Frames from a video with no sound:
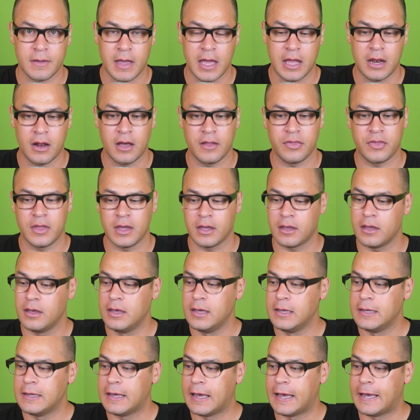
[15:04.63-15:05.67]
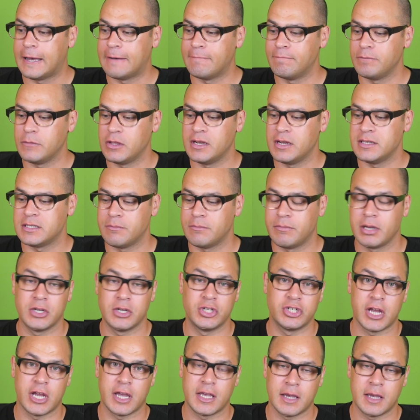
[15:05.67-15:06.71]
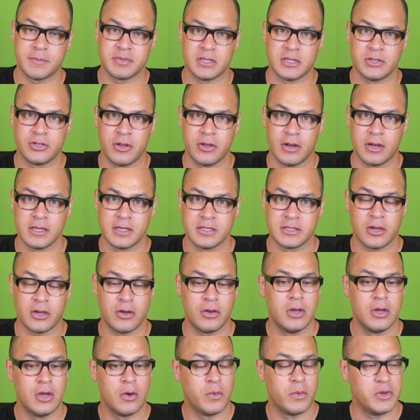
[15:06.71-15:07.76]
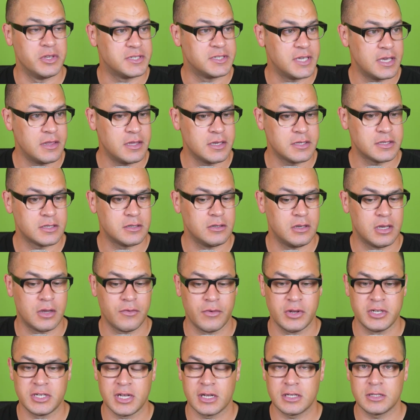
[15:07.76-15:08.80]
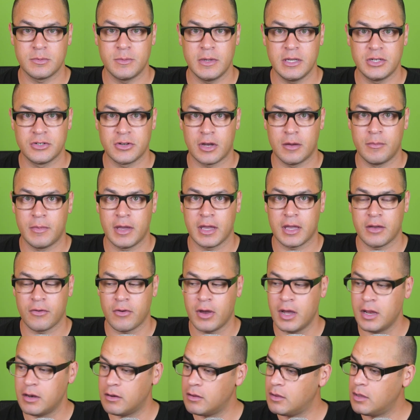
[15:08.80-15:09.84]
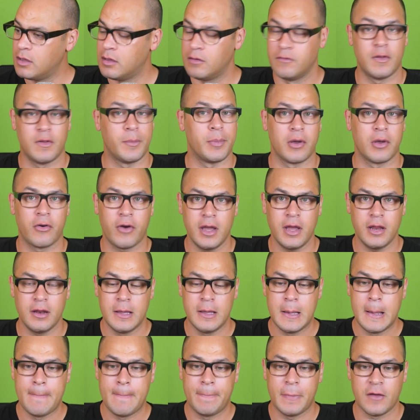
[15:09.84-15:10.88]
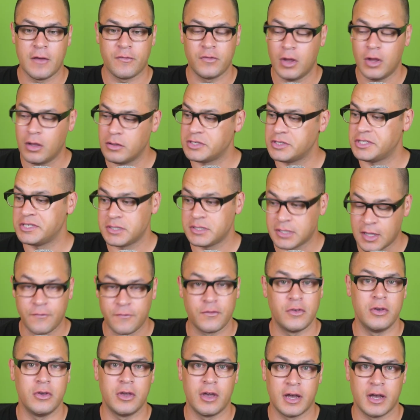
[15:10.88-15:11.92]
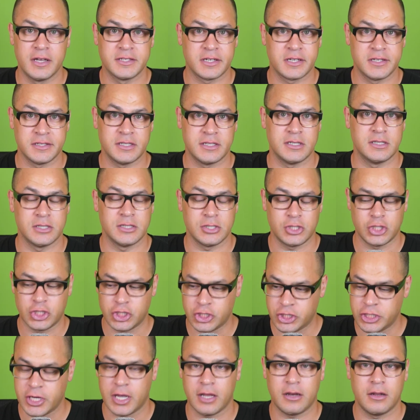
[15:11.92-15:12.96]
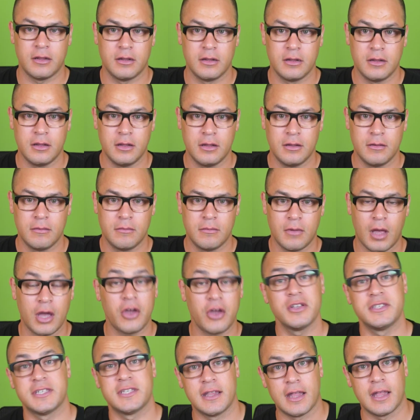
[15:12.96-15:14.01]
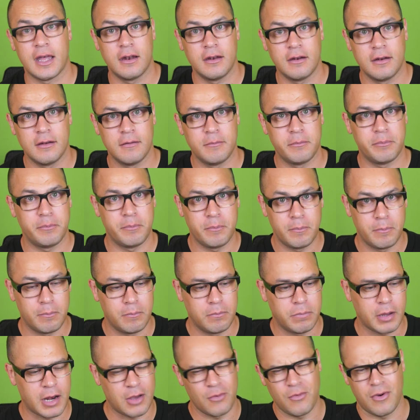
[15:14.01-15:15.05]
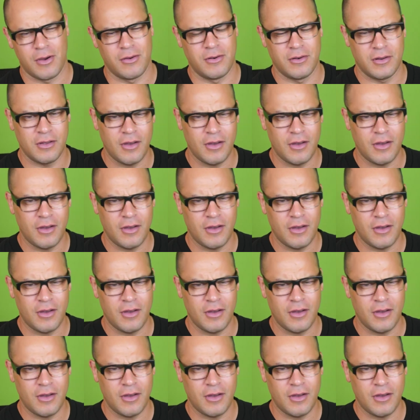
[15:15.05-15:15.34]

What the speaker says: And I think you need some big shake-ups internally. So when you see this, you can reach out to me, try and make it right. Flipping great. If not, stuff you guys, because this is shit. I could say that, but I won't.